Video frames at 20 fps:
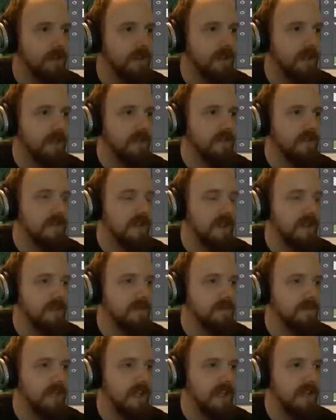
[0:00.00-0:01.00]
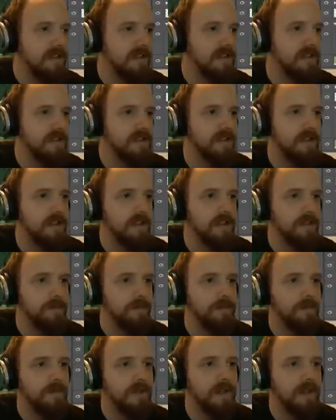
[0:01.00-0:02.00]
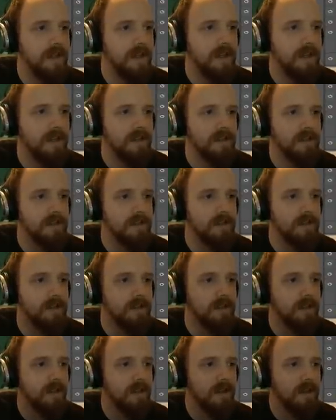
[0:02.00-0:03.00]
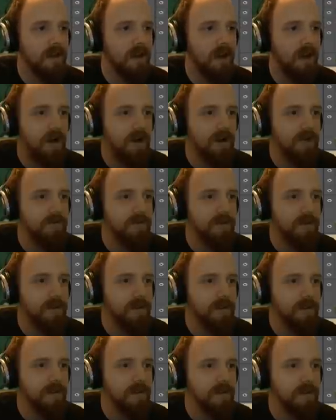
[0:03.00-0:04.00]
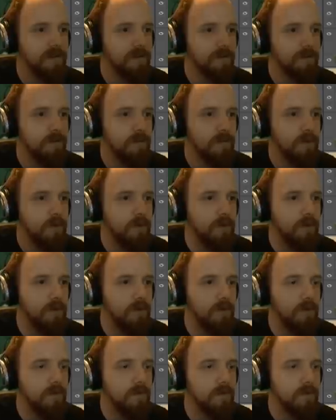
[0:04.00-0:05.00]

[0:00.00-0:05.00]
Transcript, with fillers: It saves editing time, and I find that there's more...